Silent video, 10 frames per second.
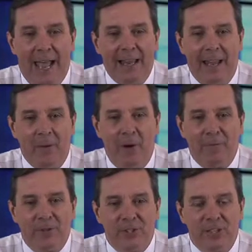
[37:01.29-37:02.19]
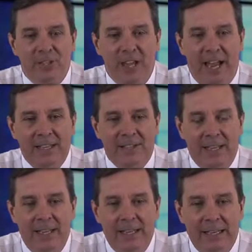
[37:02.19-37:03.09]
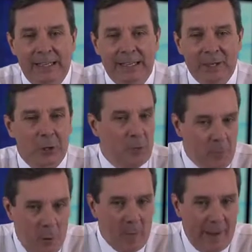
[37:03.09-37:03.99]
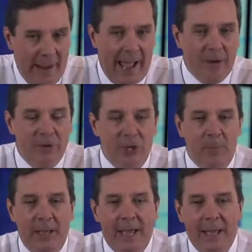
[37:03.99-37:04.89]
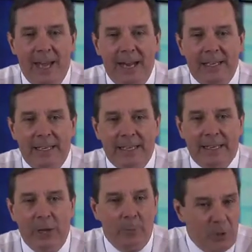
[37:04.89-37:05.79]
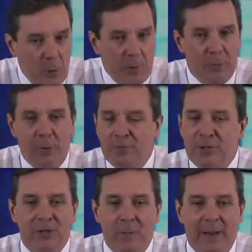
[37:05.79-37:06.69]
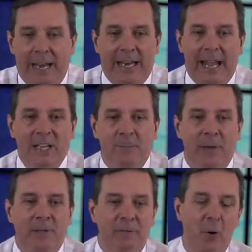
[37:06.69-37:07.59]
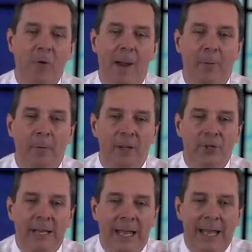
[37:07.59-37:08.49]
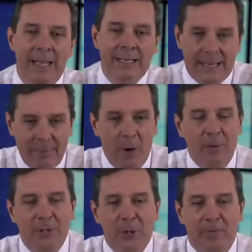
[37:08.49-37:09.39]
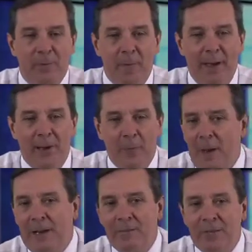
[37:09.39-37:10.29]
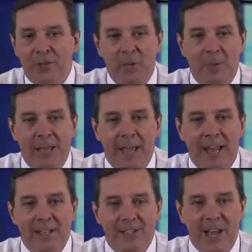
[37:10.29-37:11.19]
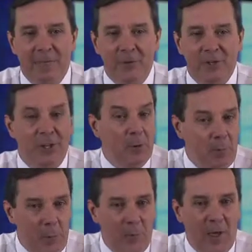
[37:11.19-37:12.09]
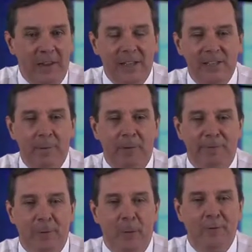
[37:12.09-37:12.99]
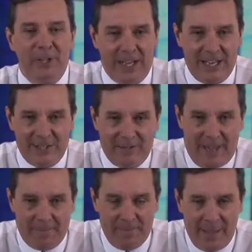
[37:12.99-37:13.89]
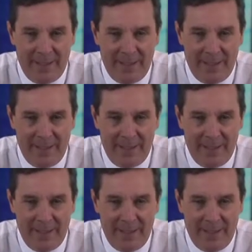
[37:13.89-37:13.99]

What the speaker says: Allied offers its clients. And to learn more about how GP Allied can help you improve just about any aspect of your operation, take a moment to look for Mike or any of the GP Allied staffers in their booth on the exhibit floor of today's event.